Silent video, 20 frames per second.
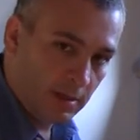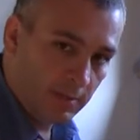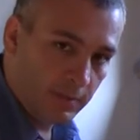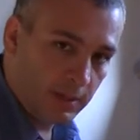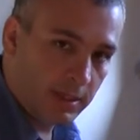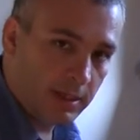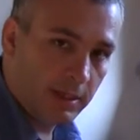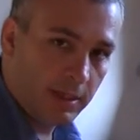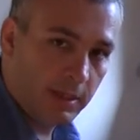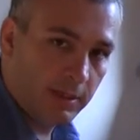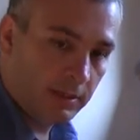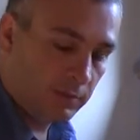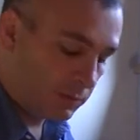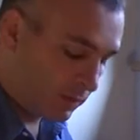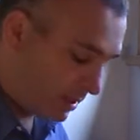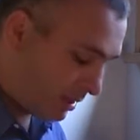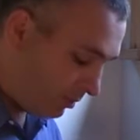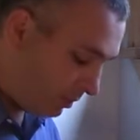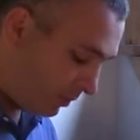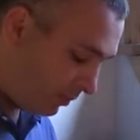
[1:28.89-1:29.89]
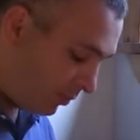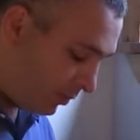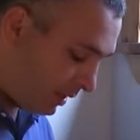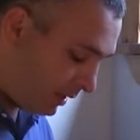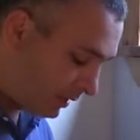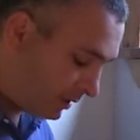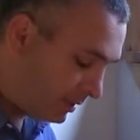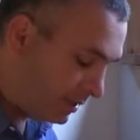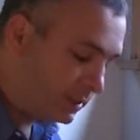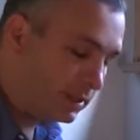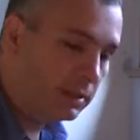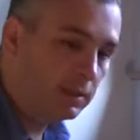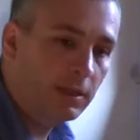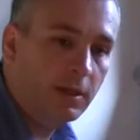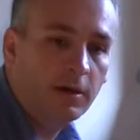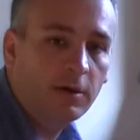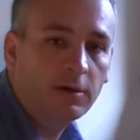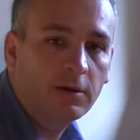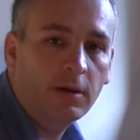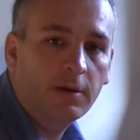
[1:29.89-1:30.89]
because we're going to be putting such a
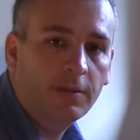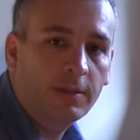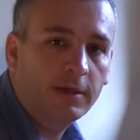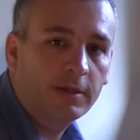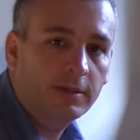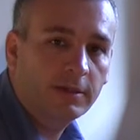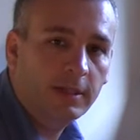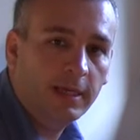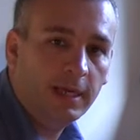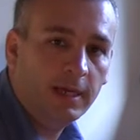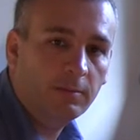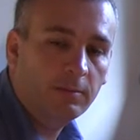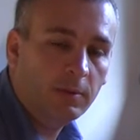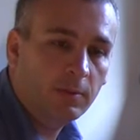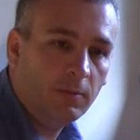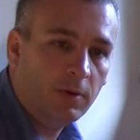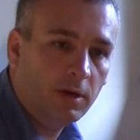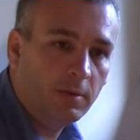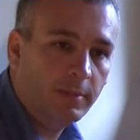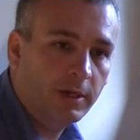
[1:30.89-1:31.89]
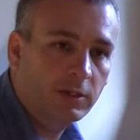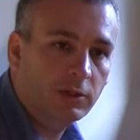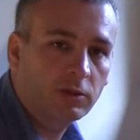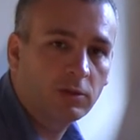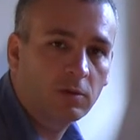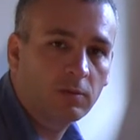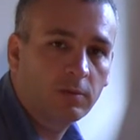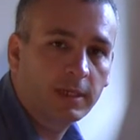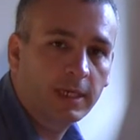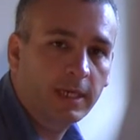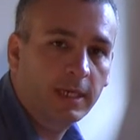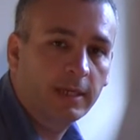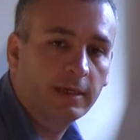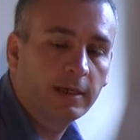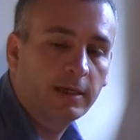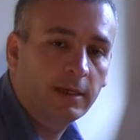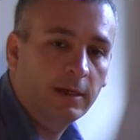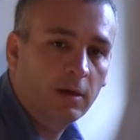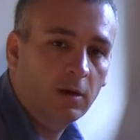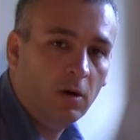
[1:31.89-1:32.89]
load on this that we want to make sure we
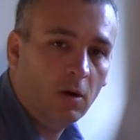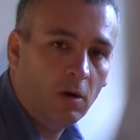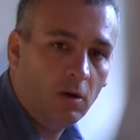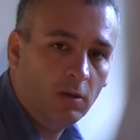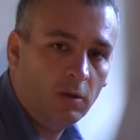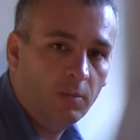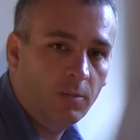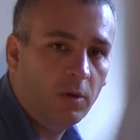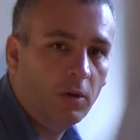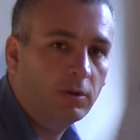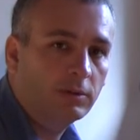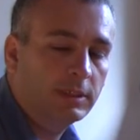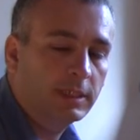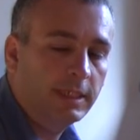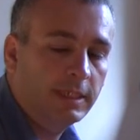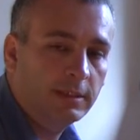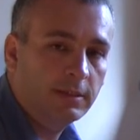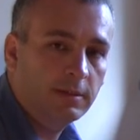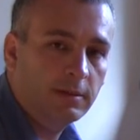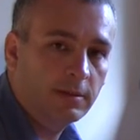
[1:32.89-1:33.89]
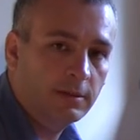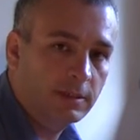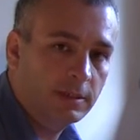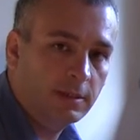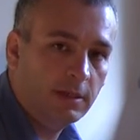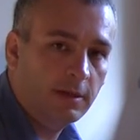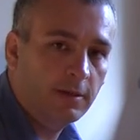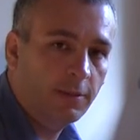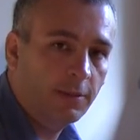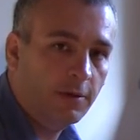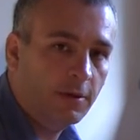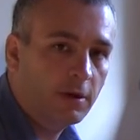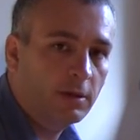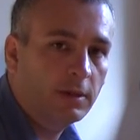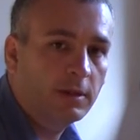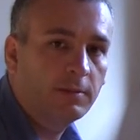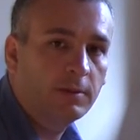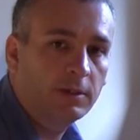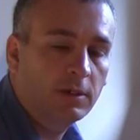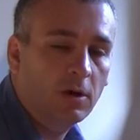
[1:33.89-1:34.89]
get all the bolts into the stud
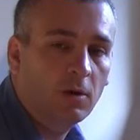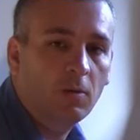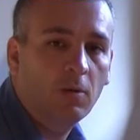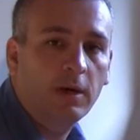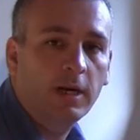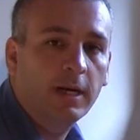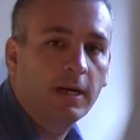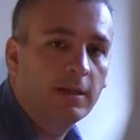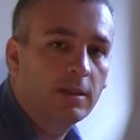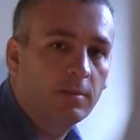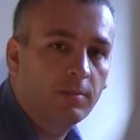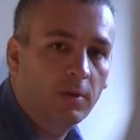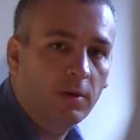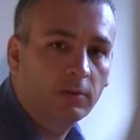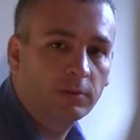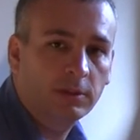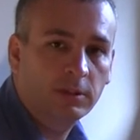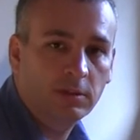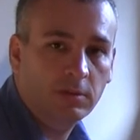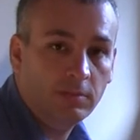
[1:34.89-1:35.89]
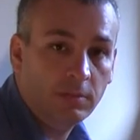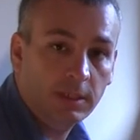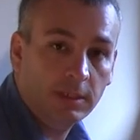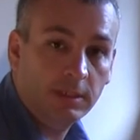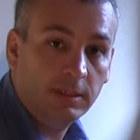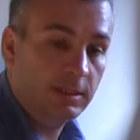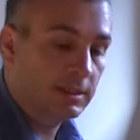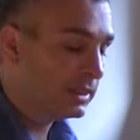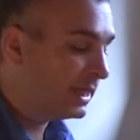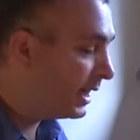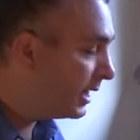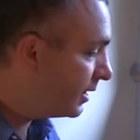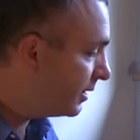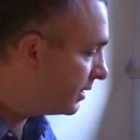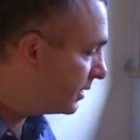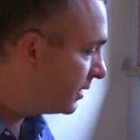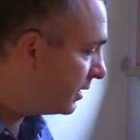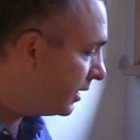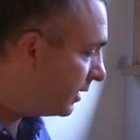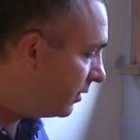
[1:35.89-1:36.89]
thoroughly. We don't want any of the bolts to miss the side of
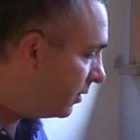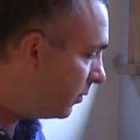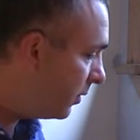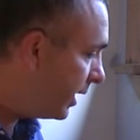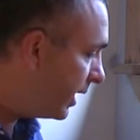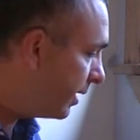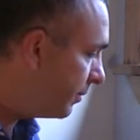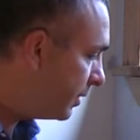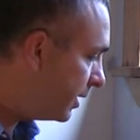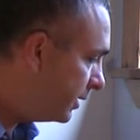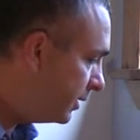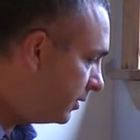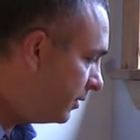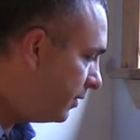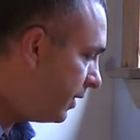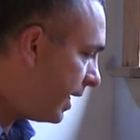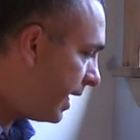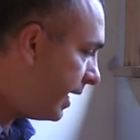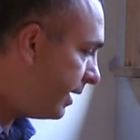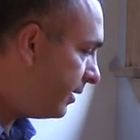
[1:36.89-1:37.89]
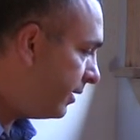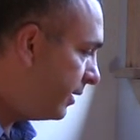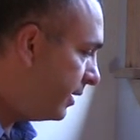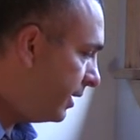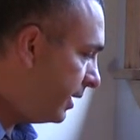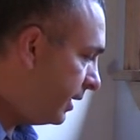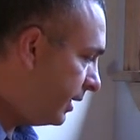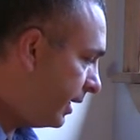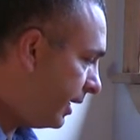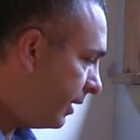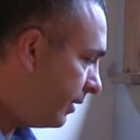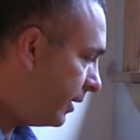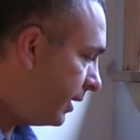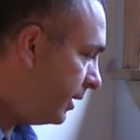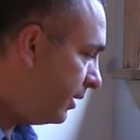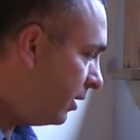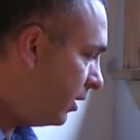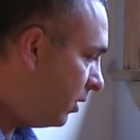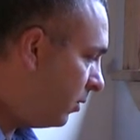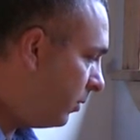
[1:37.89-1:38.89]
the stud. And the way I'm going to do that, now that I
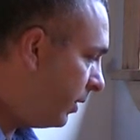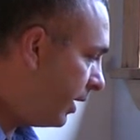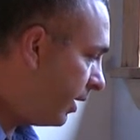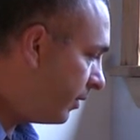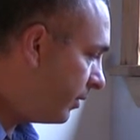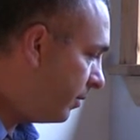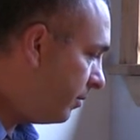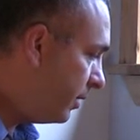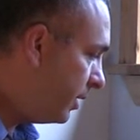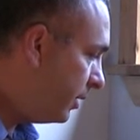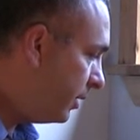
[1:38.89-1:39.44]
know where